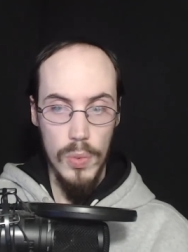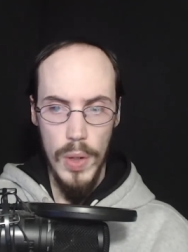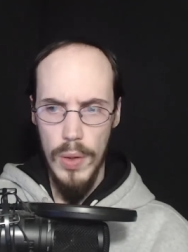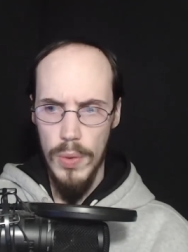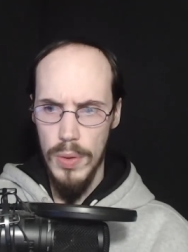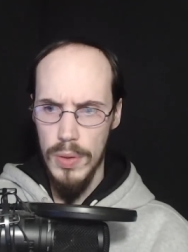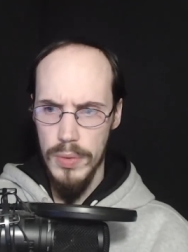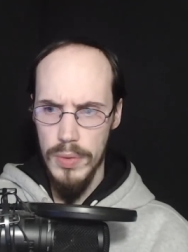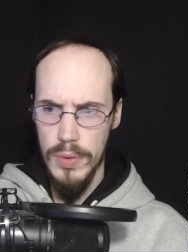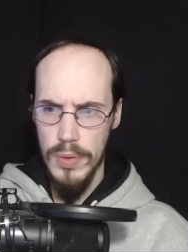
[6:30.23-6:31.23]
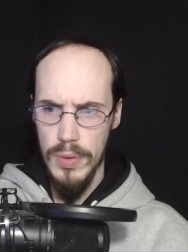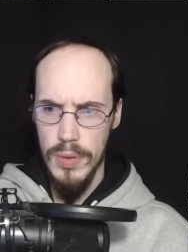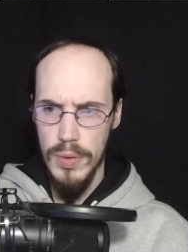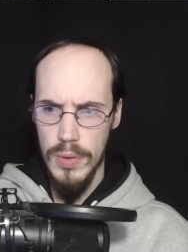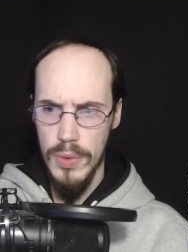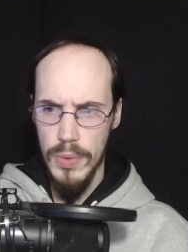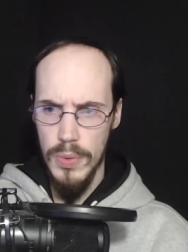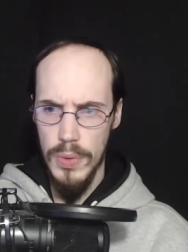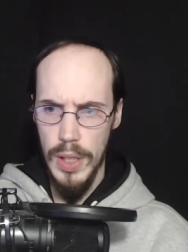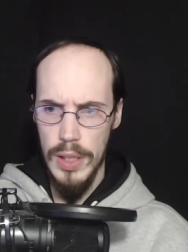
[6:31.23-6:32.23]
Wow.
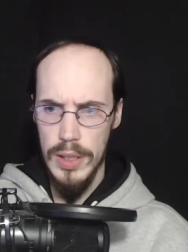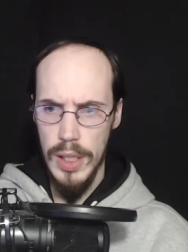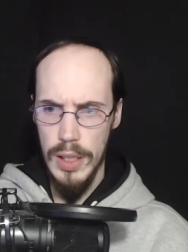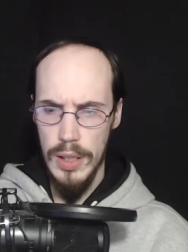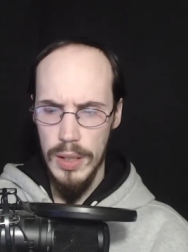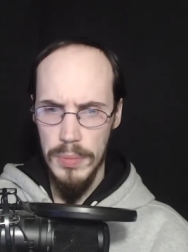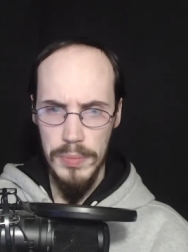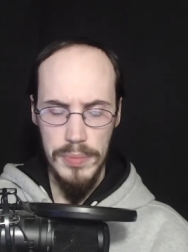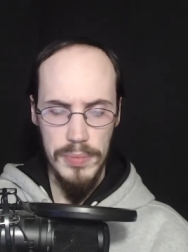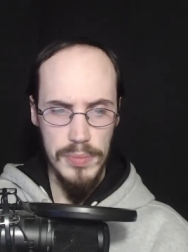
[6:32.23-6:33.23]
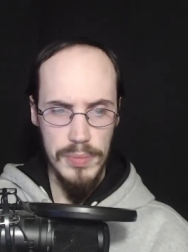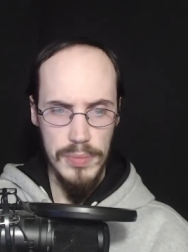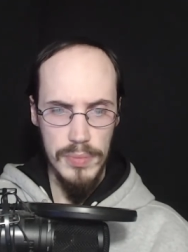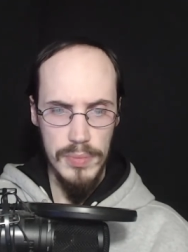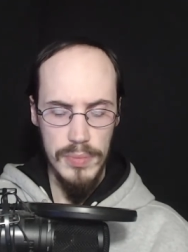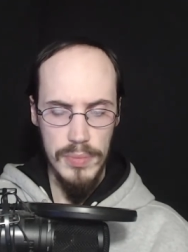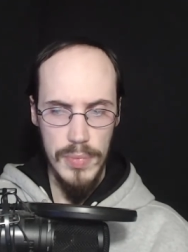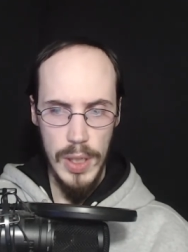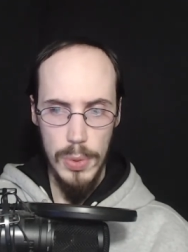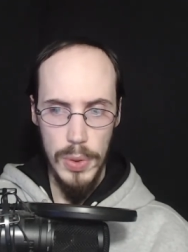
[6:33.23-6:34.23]
Well, that is like a
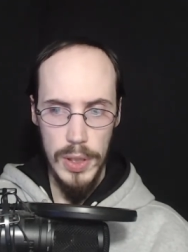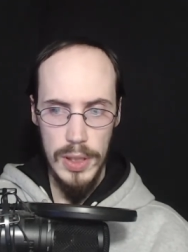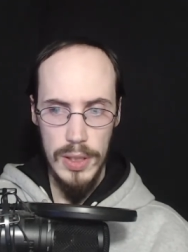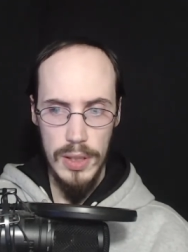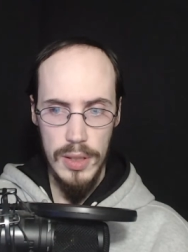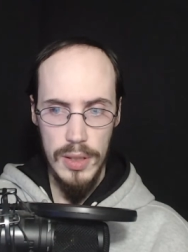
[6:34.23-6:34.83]
twist.